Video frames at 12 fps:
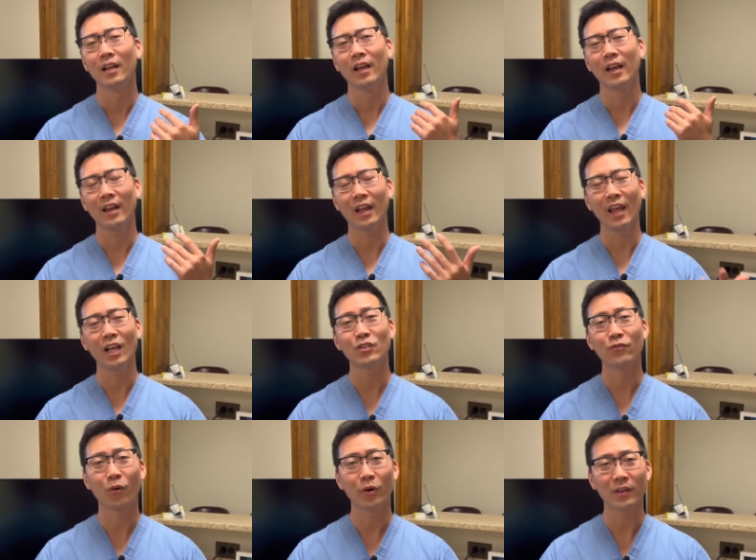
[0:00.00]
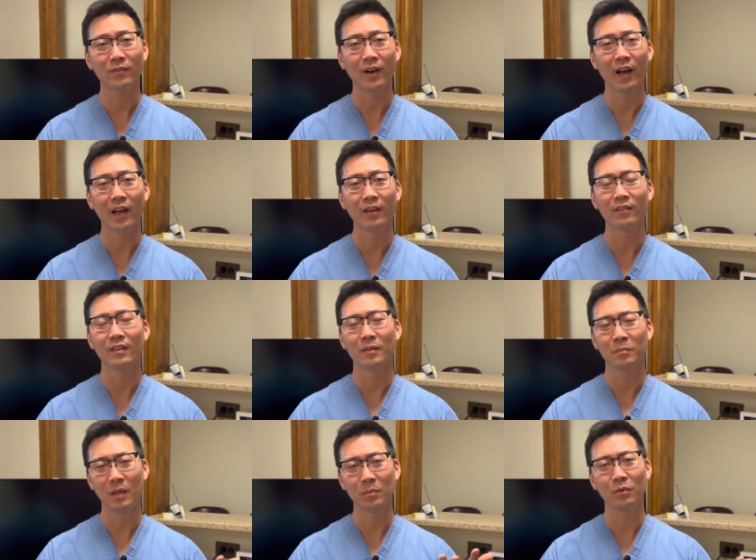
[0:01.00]
at age 45,
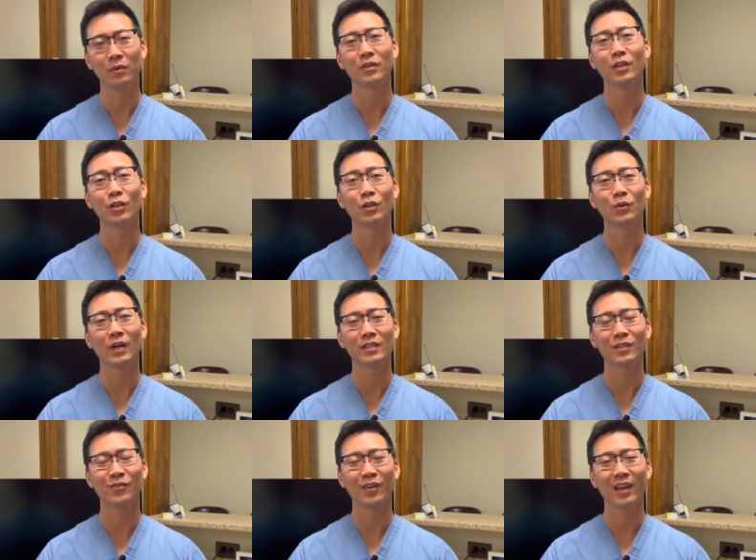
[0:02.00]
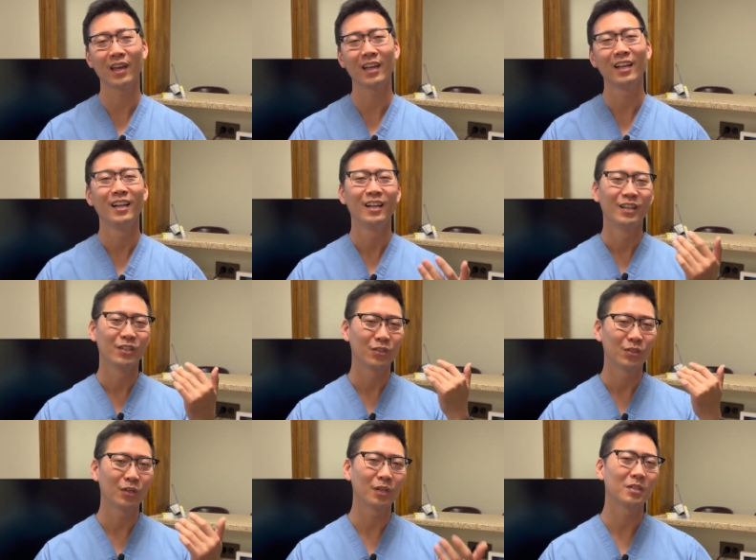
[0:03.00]
people in the US of A
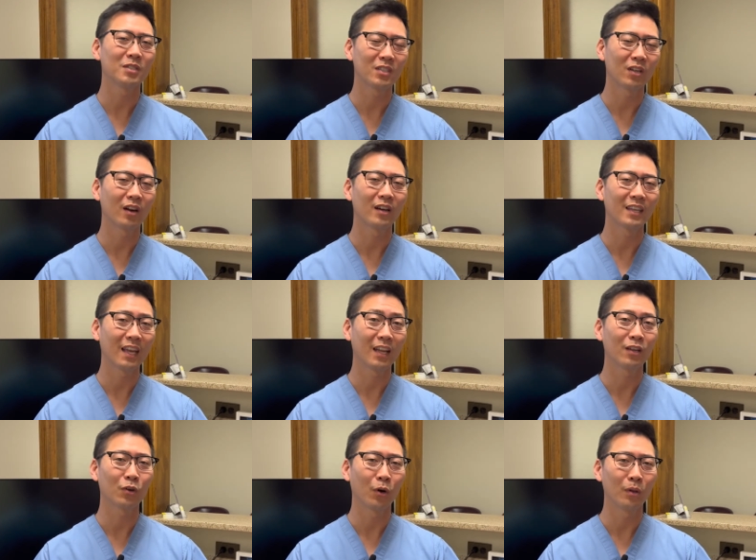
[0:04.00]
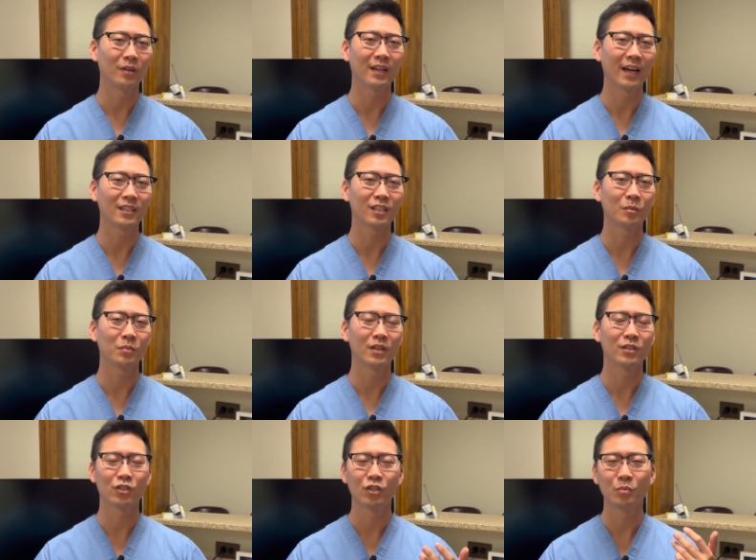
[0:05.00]
should start getting
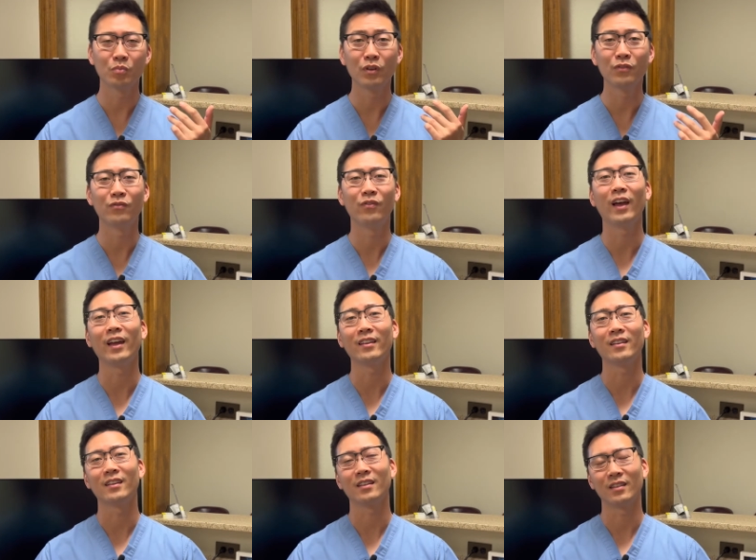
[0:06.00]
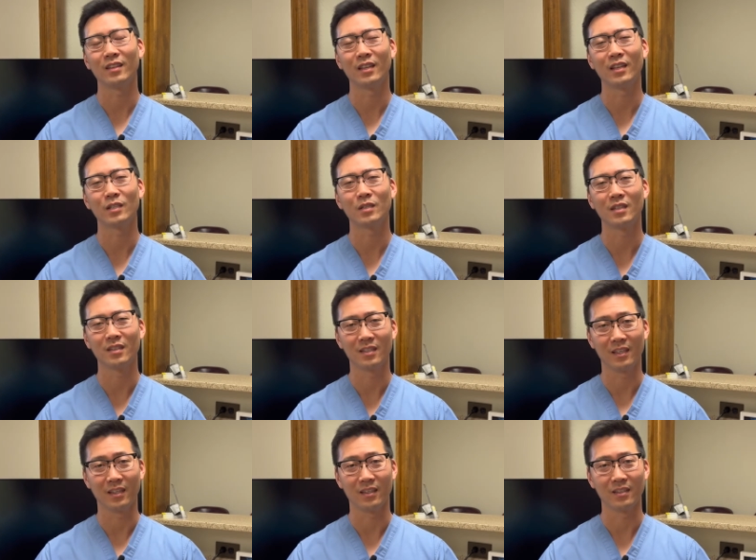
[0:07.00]
colonoscopies to prevent this
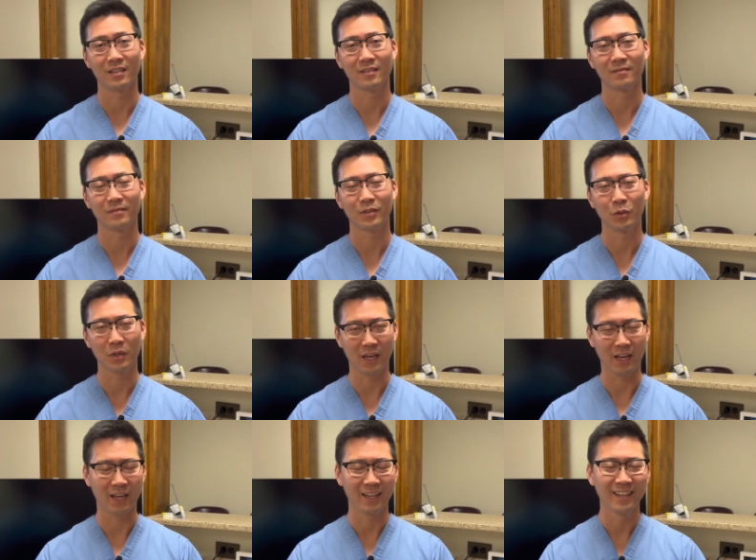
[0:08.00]
disease. Okay,